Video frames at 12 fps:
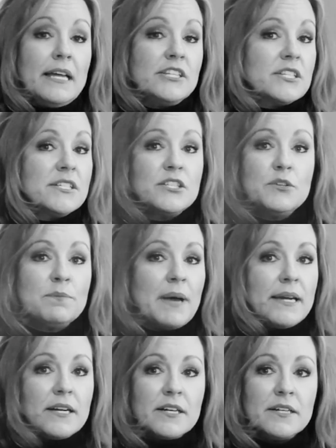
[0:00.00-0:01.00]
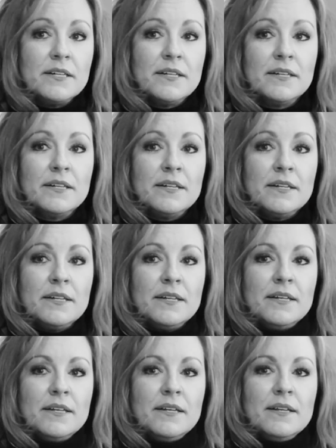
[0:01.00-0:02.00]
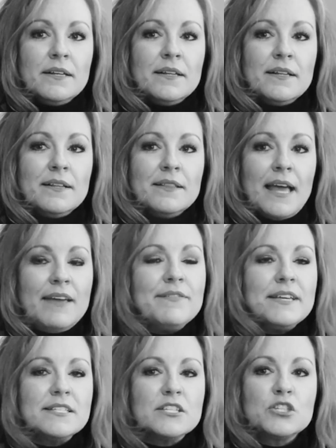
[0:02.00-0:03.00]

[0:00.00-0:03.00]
and just do better. Life is